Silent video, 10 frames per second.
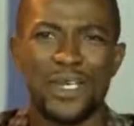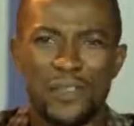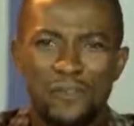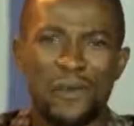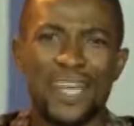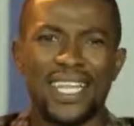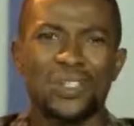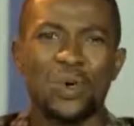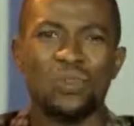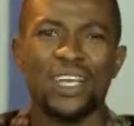The father
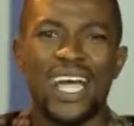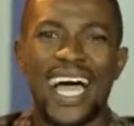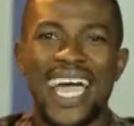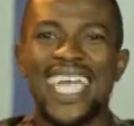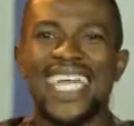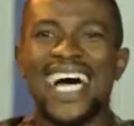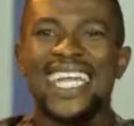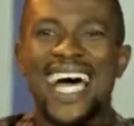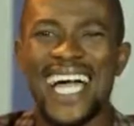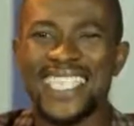told the guy he had
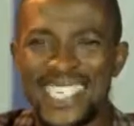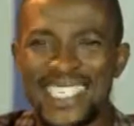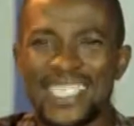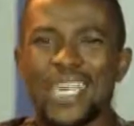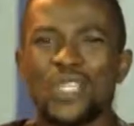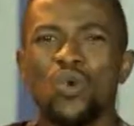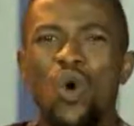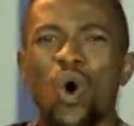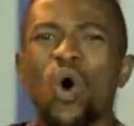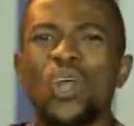access to
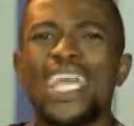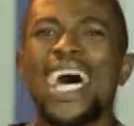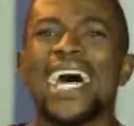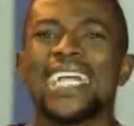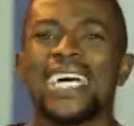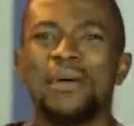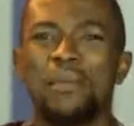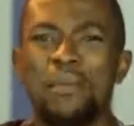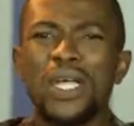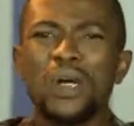all he had.
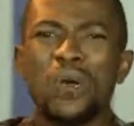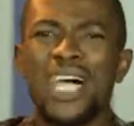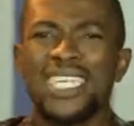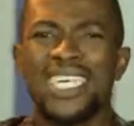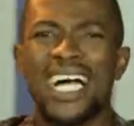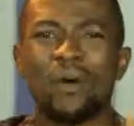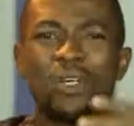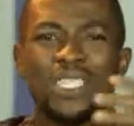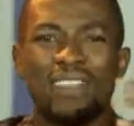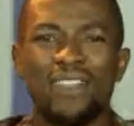Meanwhile, the guy
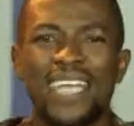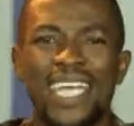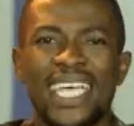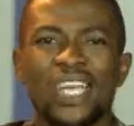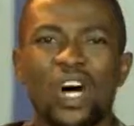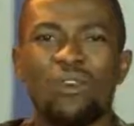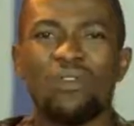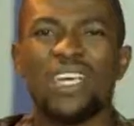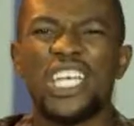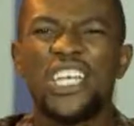was thinking
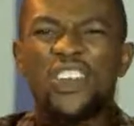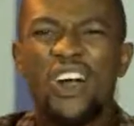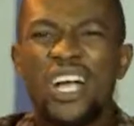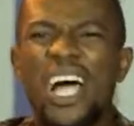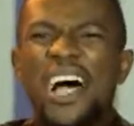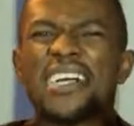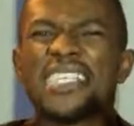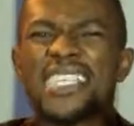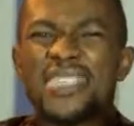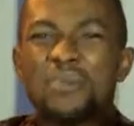of a young,
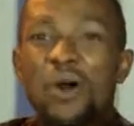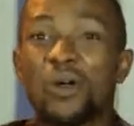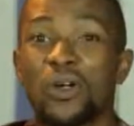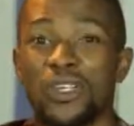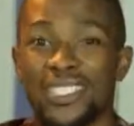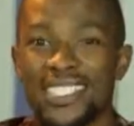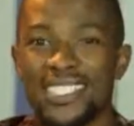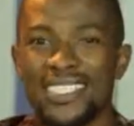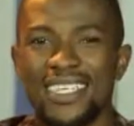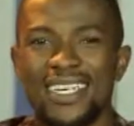small goat.
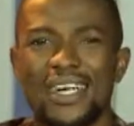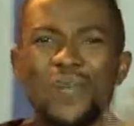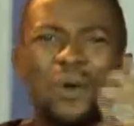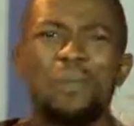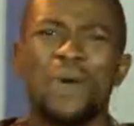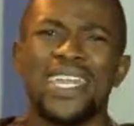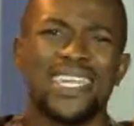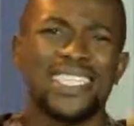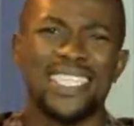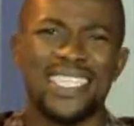You are better
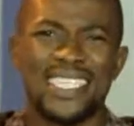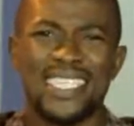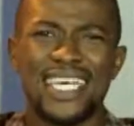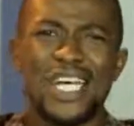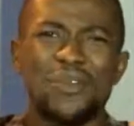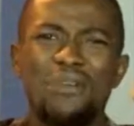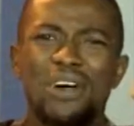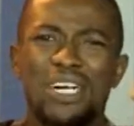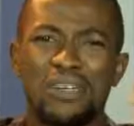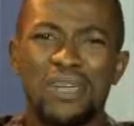than this. You have
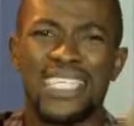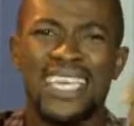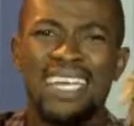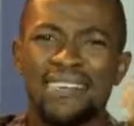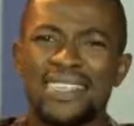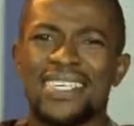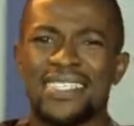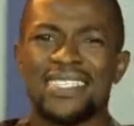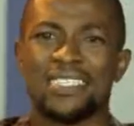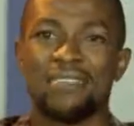a great
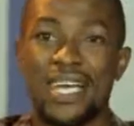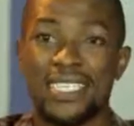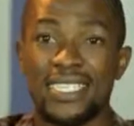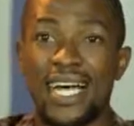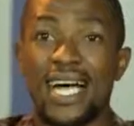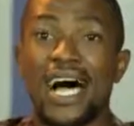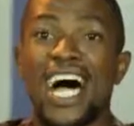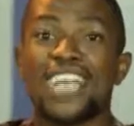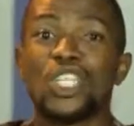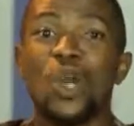inheritance in Christ.
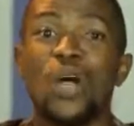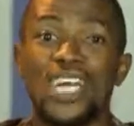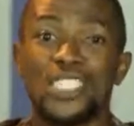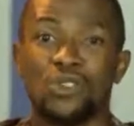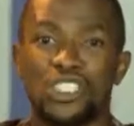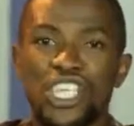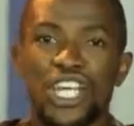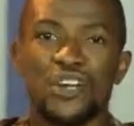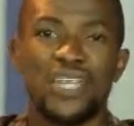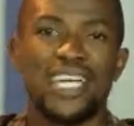As long as you stay
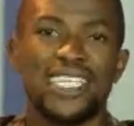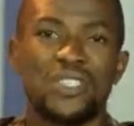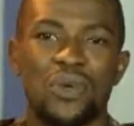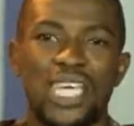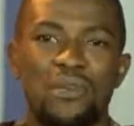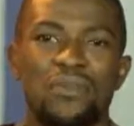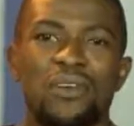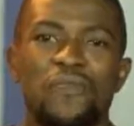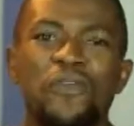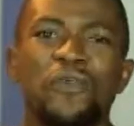connected to him and
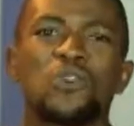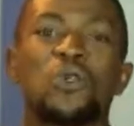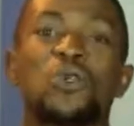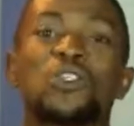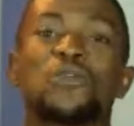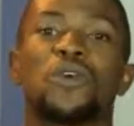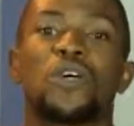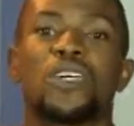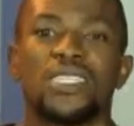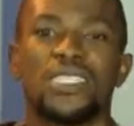refuse to lose
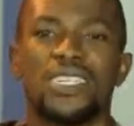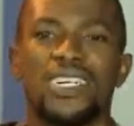focus,